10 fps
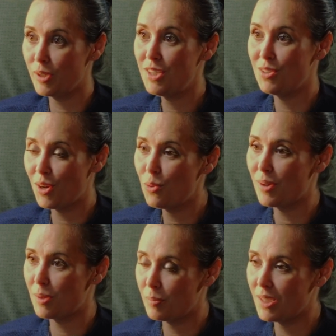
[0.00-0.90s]
We know
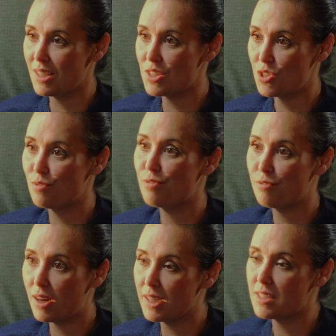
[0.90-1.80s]
what it means to
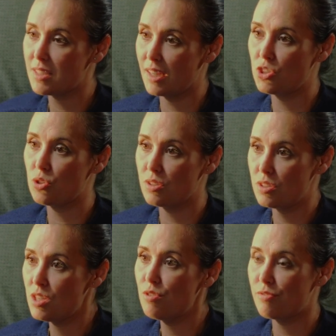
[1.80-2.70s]
fight and to
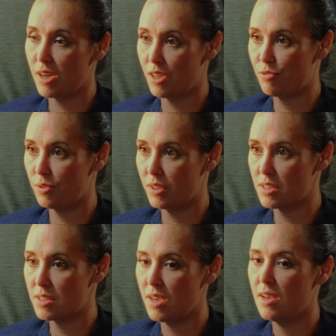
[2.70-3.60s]
continue fighting for
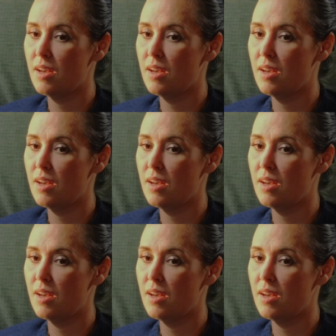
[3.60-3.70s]
this.